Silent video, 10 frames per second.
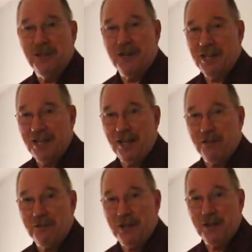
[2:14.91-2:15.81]
or any of the
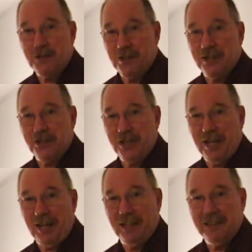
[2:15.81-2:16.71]
other videos on the
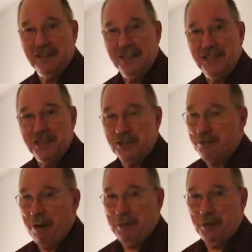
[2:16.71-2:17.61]
channel, just
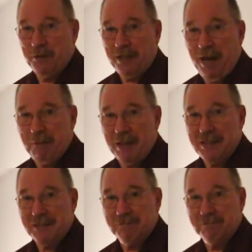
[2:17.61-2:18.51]
drop a note in the
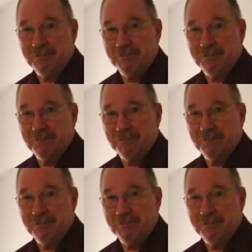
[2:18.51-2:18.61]
comments.